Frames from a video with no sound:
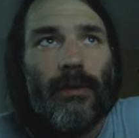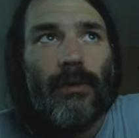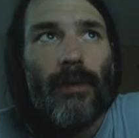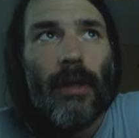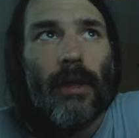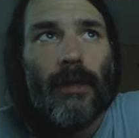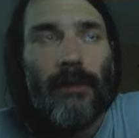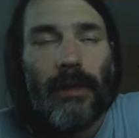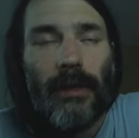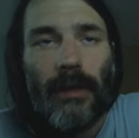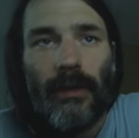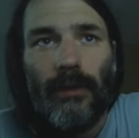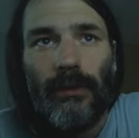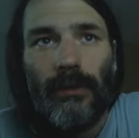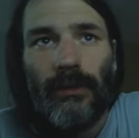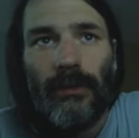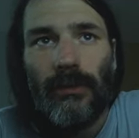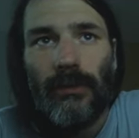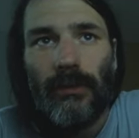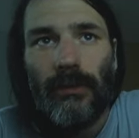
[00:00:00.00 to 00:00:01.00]
probably
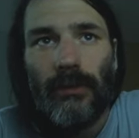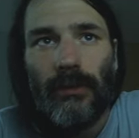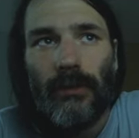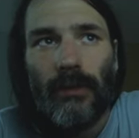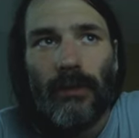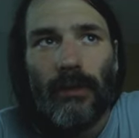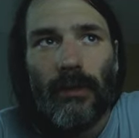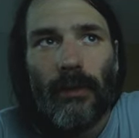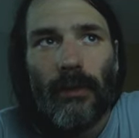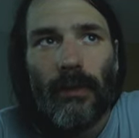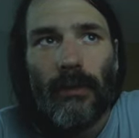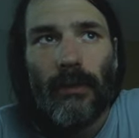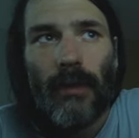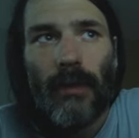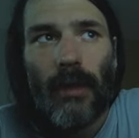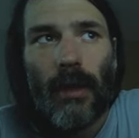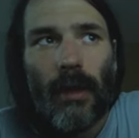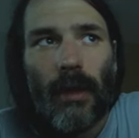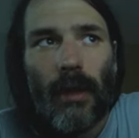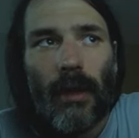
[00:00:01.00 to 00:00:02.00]
videos
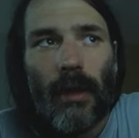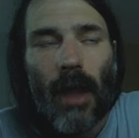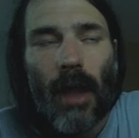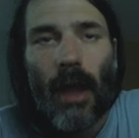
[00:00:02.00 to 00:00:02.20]
uh,